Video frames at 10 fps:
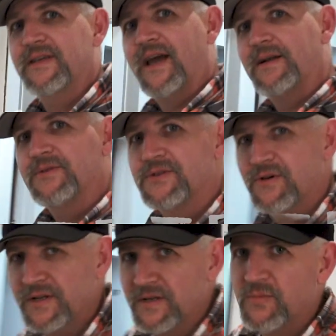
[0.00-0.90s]
Catapult
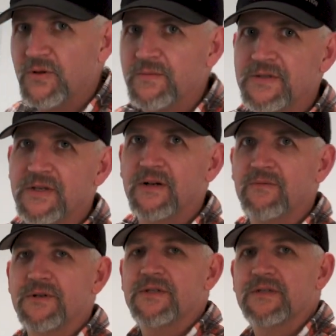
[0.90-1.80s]
Training and Employment Center,
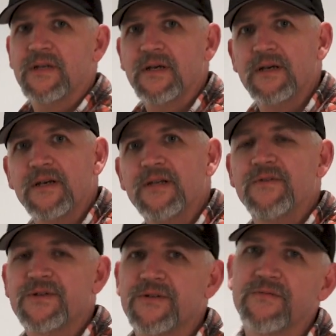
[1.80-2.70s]
which is a
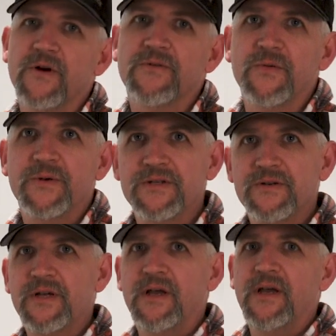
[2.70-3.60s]
division of Outflow
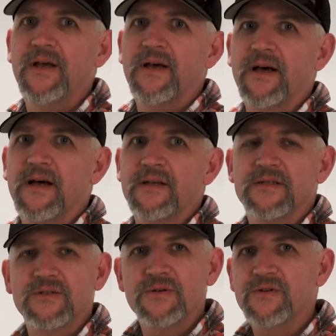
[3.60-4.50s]
Ministry. It's
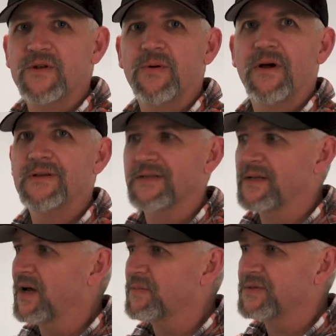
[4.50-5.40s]
a social enterprise
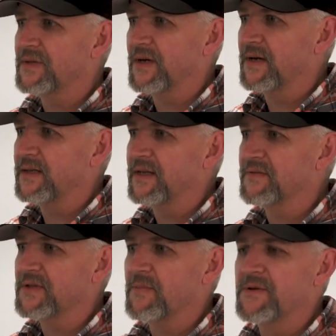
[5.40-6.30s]
that helps, that
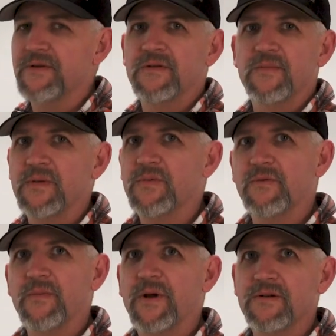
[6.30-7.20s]
gives opportunity to people
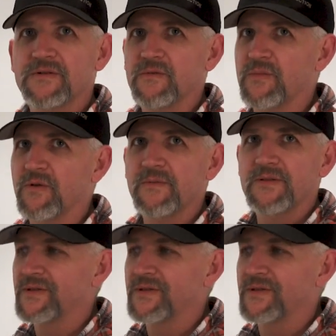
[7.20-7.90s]
with barriers to employment.